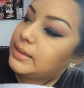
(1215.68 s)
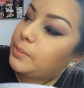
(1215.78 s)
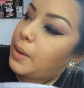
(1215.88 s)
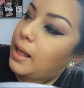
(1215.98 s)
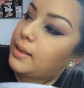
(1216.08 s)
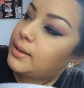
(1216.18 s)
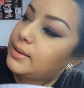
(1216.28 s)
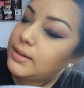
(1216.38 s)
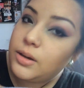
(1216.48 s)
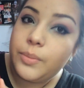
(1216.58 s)
Z palette,
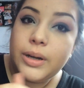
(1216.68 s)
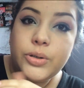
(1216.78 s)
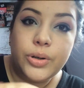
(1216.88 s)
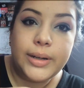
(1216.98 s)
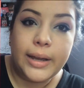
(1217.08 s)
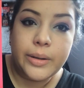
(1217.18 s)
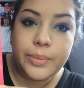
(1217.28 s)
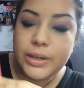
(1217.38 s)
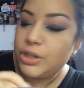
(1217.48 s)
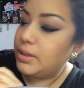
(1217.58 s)
these are my Jordana
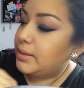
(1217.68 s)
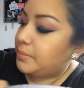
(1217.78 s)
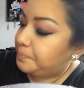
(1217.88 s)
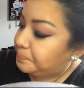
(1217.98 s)
blushes.